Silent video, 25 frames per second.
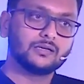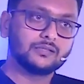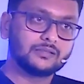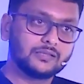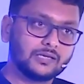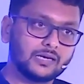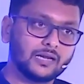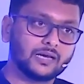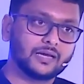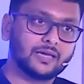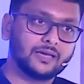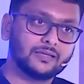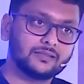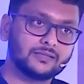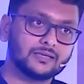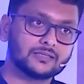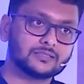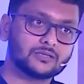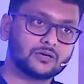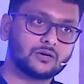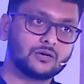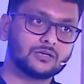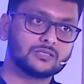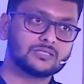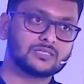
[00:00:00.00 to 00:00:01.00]
Then again, there
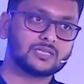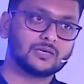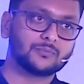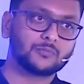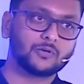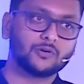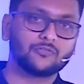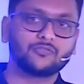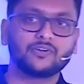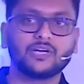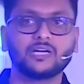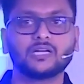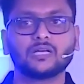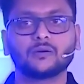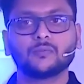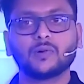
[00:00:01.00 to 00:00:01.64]
is a concept of data